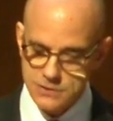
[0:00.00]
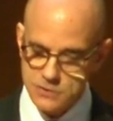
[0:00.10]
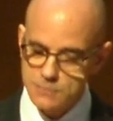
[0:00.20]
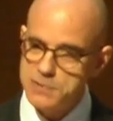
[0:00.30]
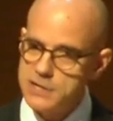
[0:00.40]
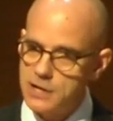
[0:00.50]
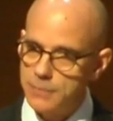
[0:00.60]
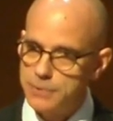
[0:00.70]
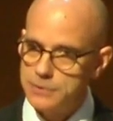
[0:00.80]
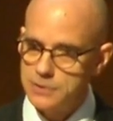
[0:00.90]
to speak
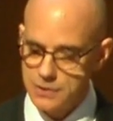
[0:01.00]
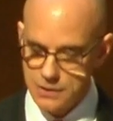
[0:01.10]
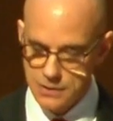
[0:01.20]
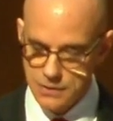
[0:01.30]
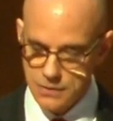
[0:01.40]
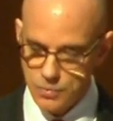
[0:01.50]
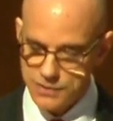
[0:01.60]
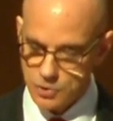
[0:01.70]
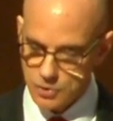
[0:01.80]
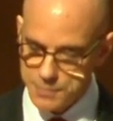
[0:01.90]
up
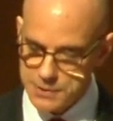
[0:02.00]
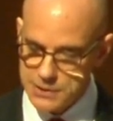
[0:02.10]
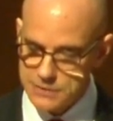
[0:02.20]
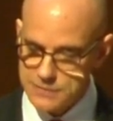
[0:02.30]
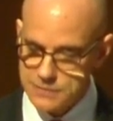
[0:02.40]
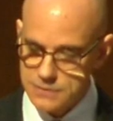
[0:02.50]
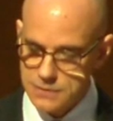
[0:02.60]
with our opinions,